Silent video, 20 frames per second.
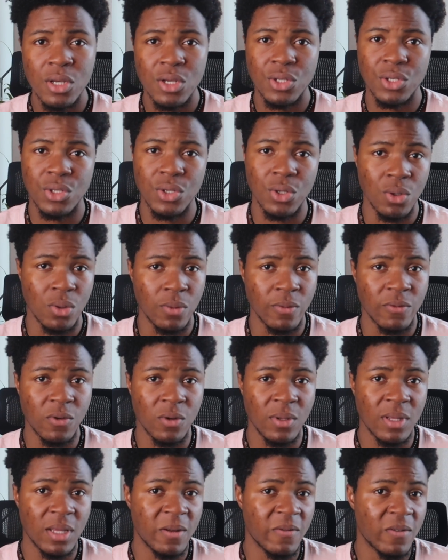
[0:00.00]
So,
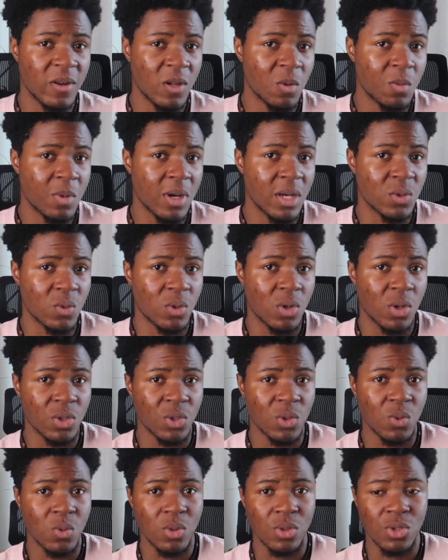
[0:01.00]
front end developers would
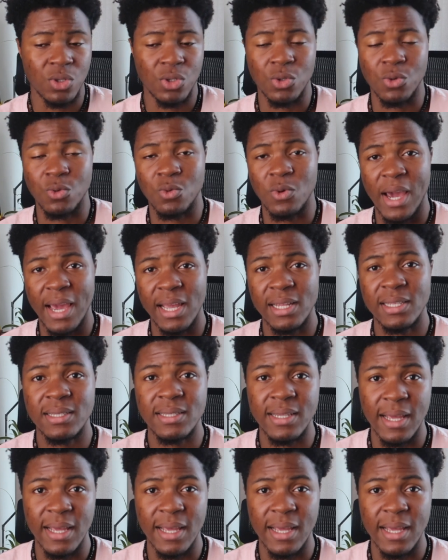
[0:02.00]
also want to write